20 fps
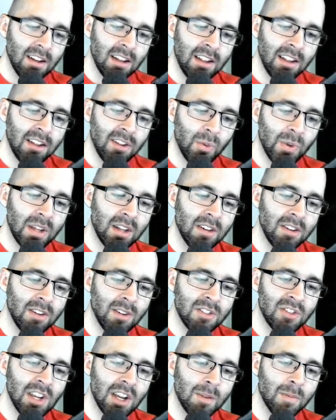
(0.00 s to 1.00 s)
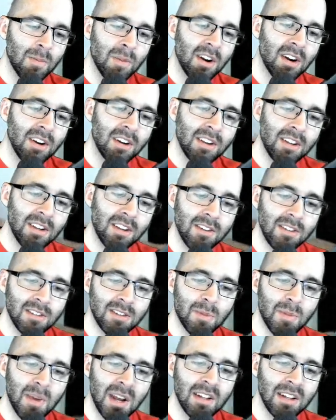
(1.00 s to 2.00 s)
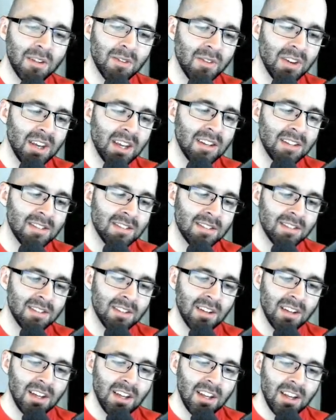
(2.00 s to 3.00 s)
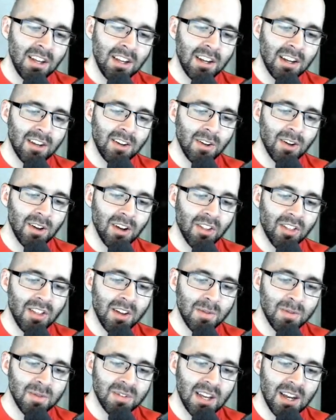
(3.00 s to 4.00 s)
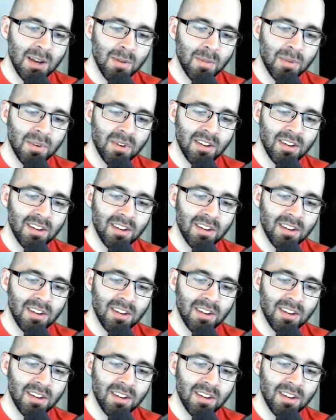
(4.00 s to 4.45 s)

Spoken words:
And then we can do a check mark. You can do a smiley face. You can do a thumbs up.